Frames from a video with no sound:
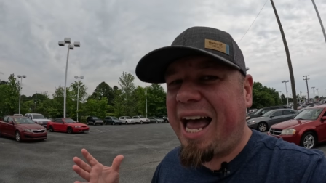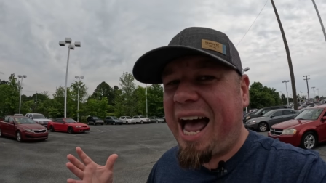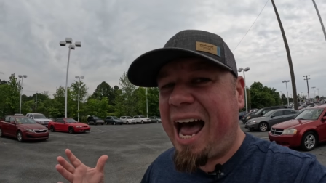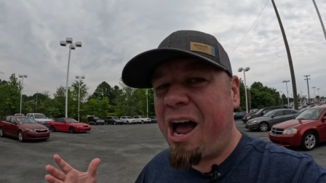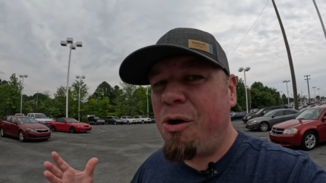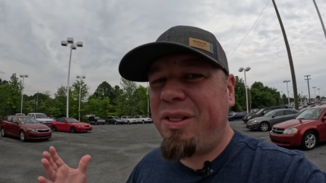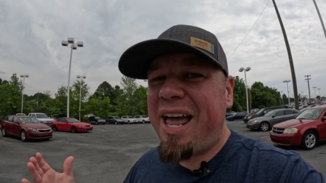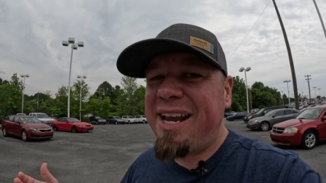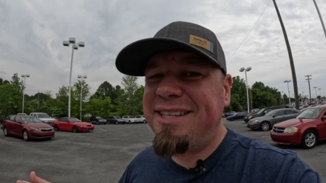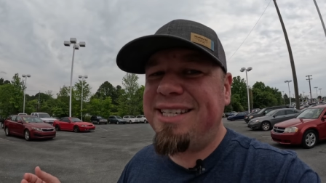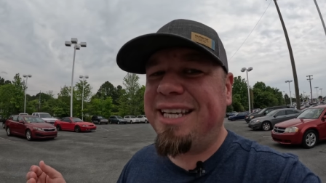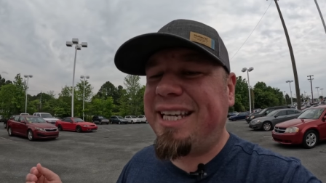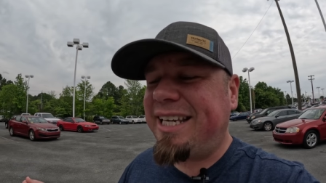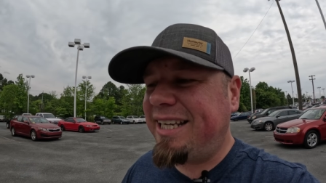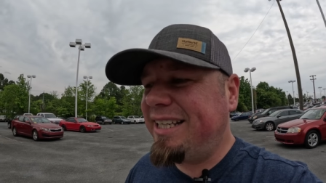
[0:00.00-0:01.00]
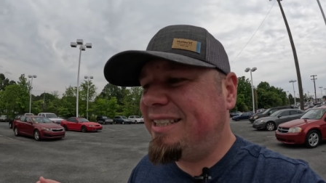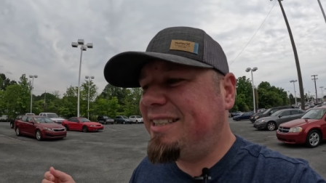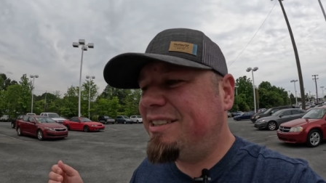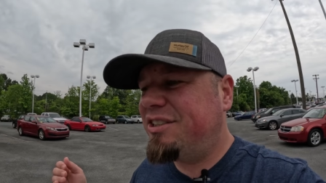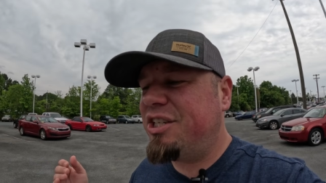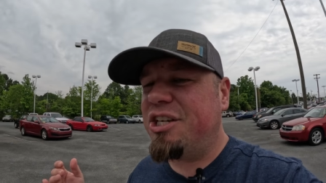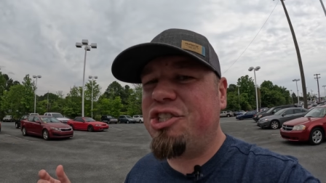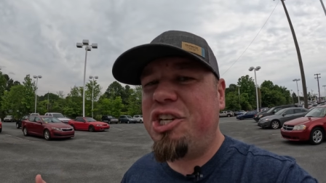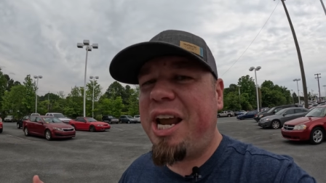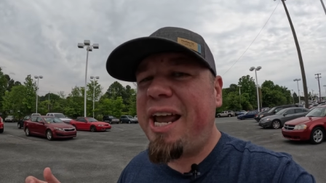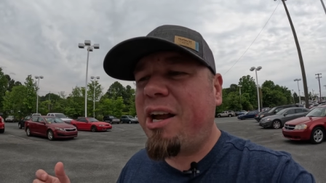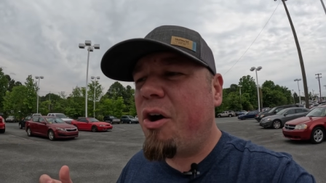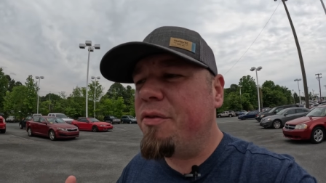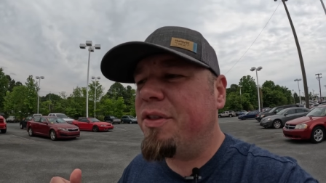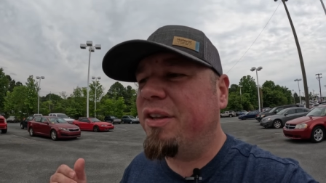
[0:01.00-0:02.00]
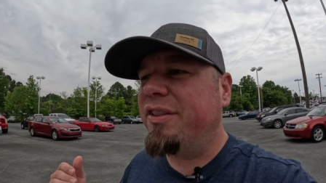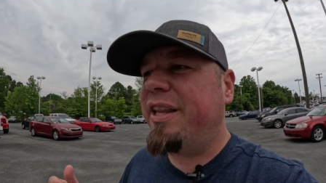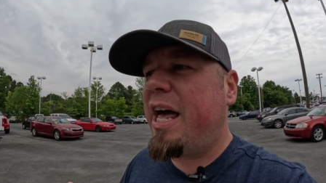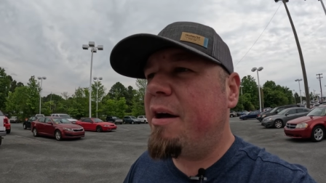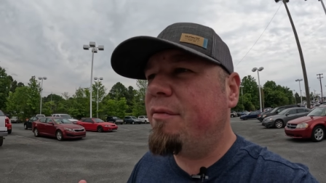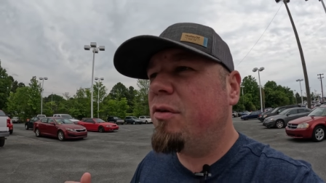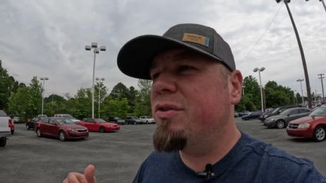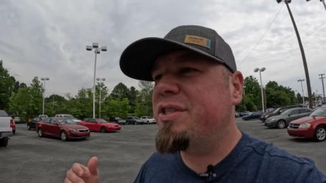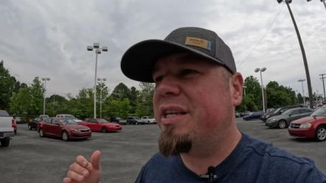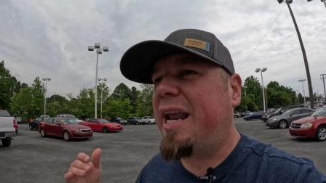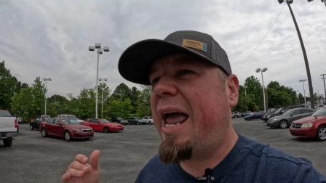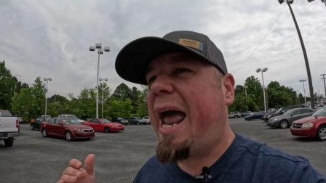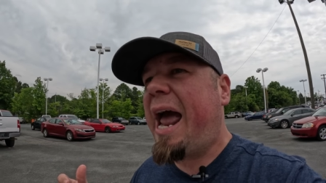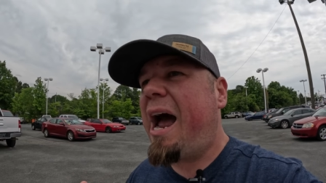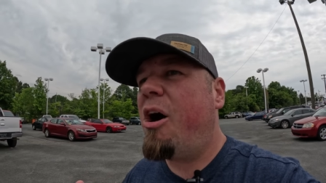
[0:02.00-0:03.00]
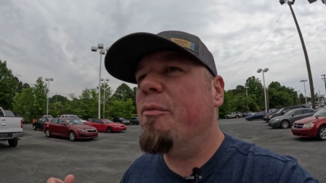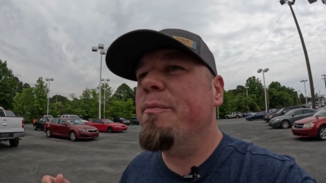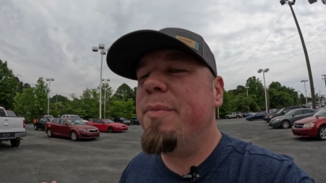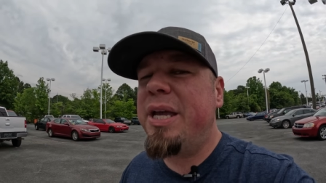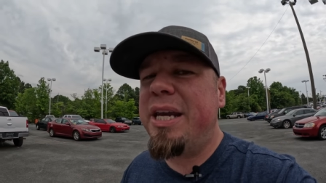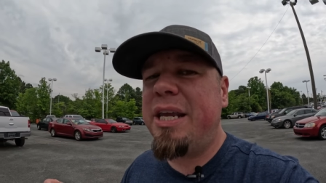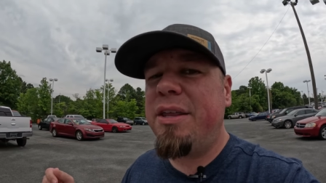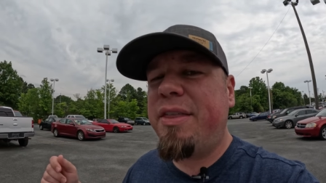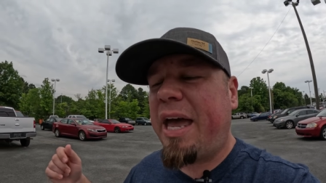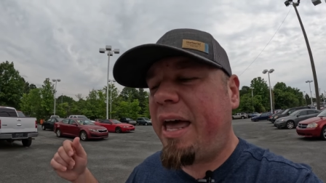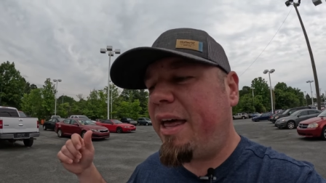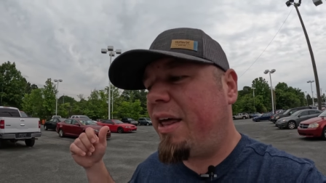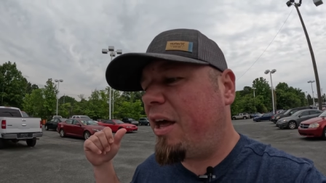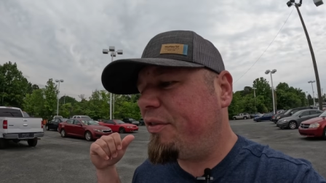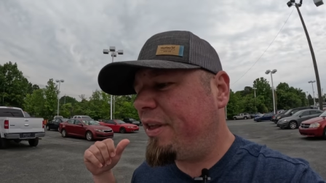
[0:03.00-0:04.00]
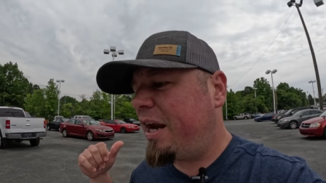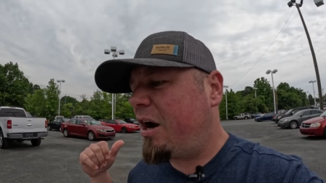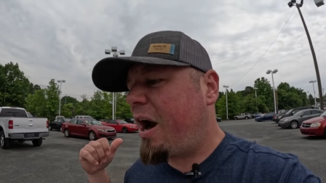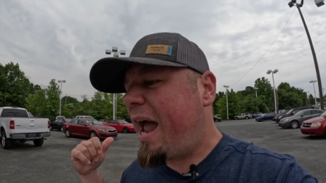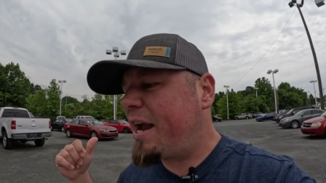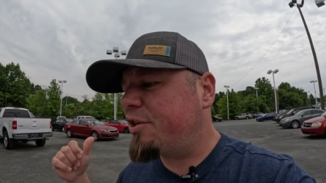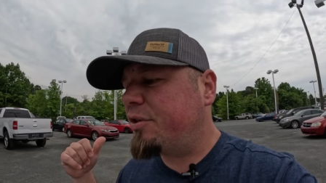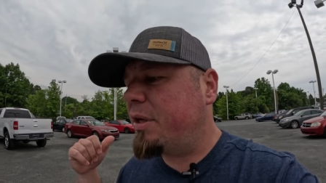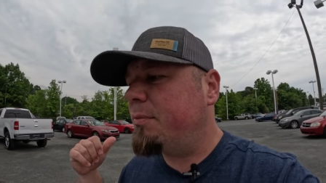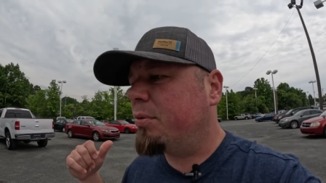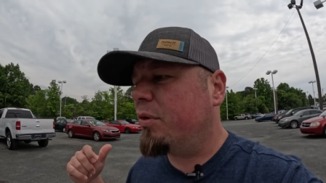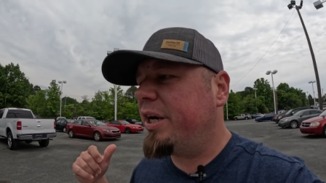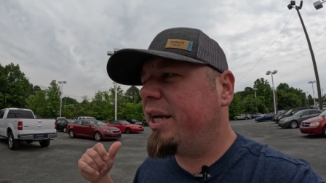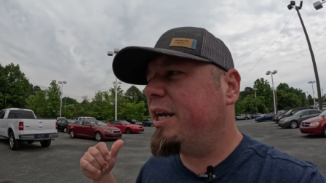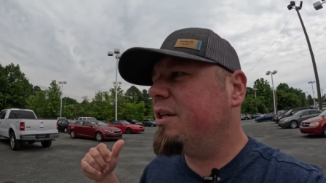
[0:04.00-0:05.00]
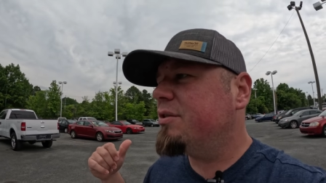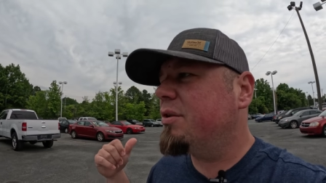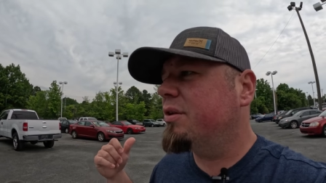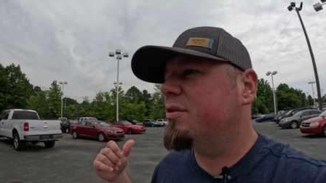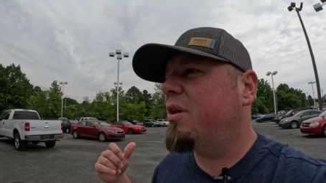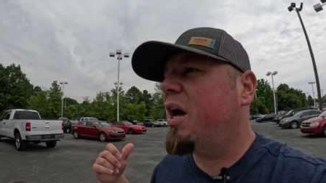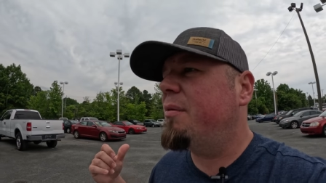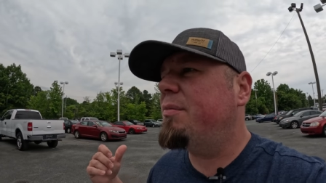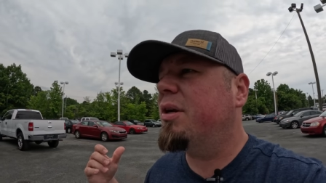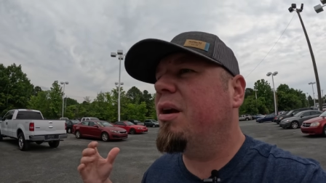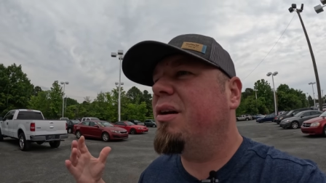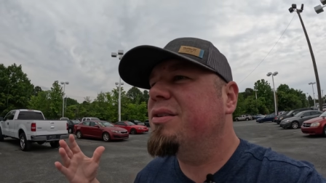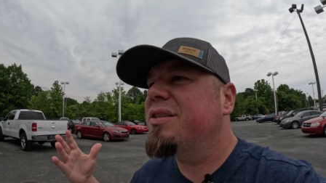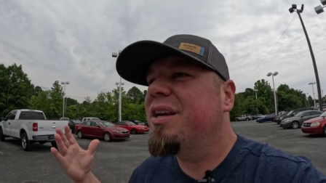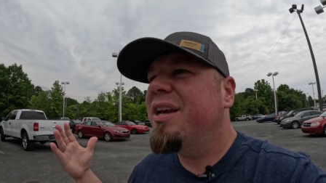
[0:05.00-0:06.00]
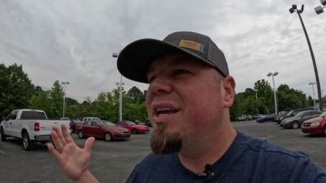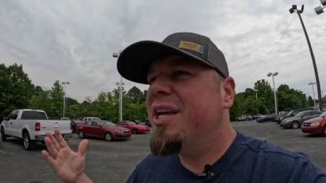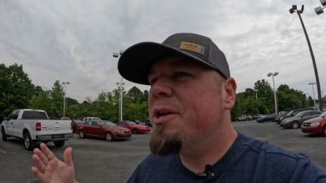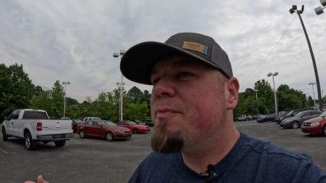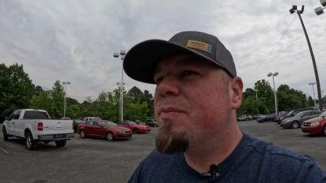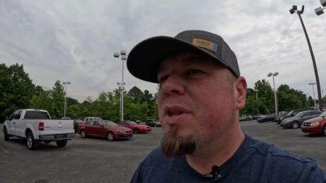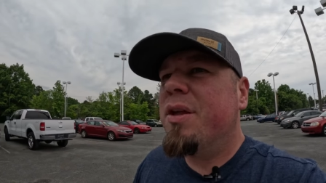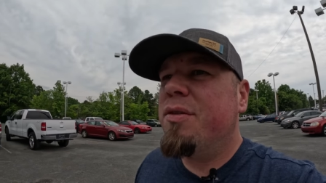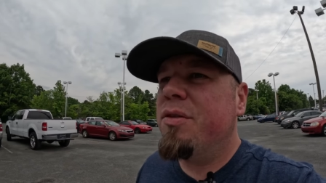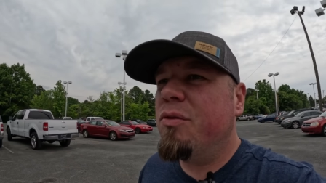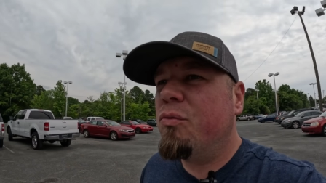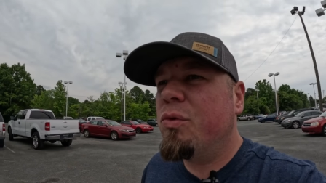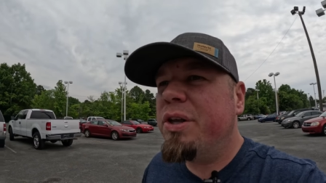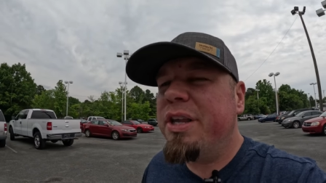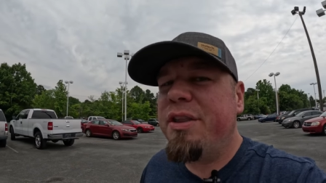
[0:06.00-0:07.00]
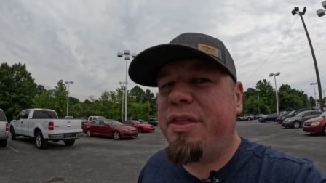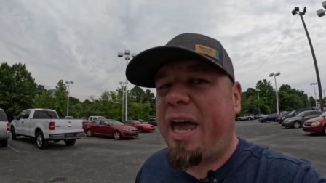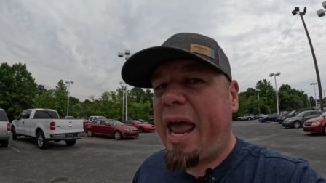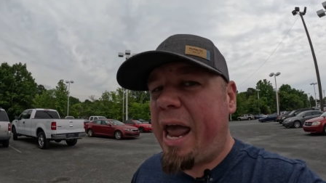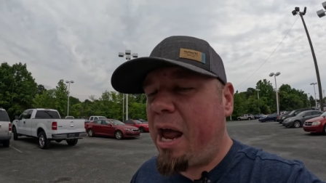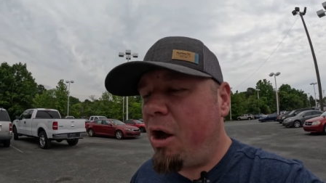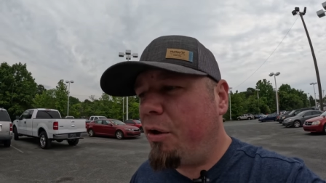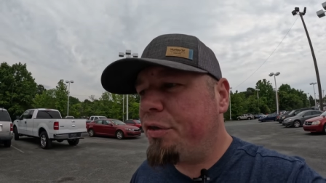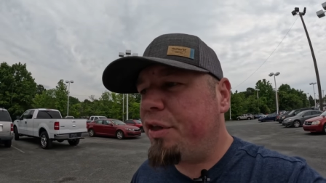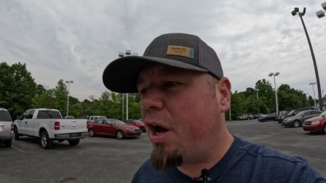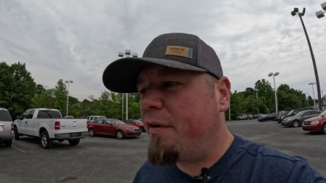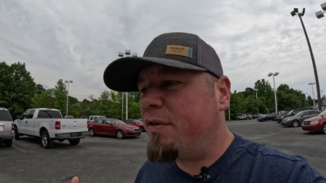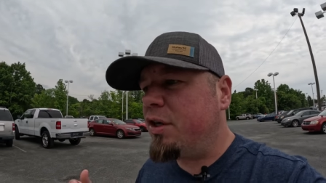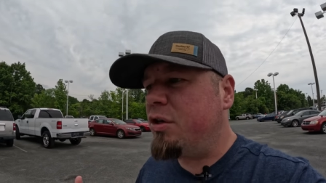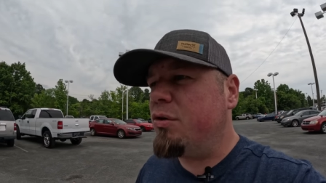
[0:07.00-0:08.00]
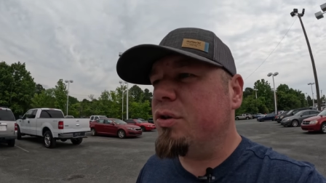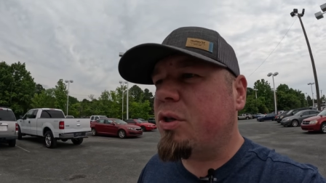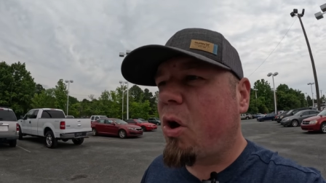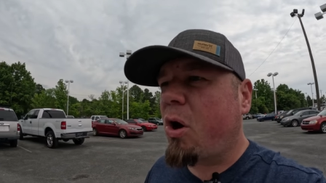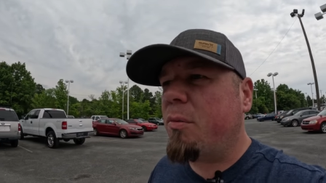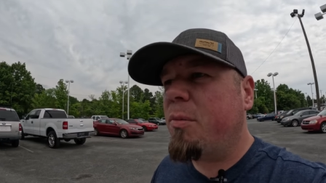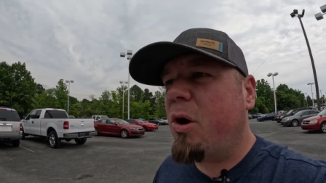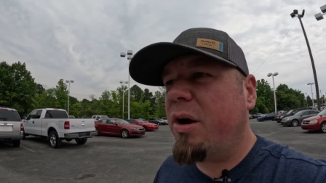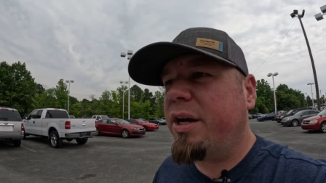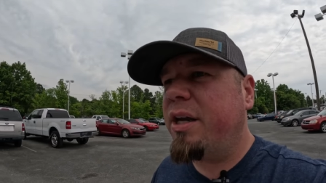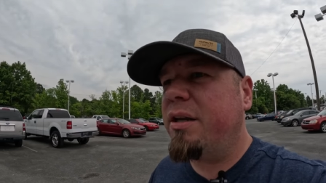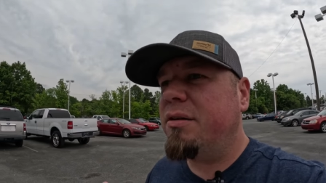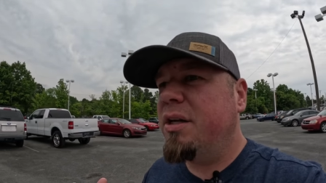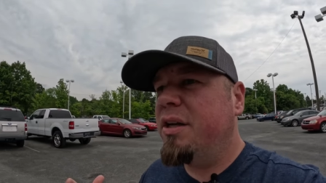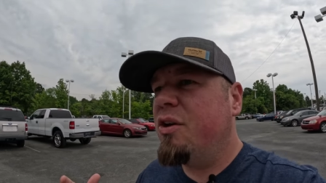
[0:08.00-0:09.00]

I like to, to check on the levels and how many that they are actually bringing to the slot because really the health of the used car market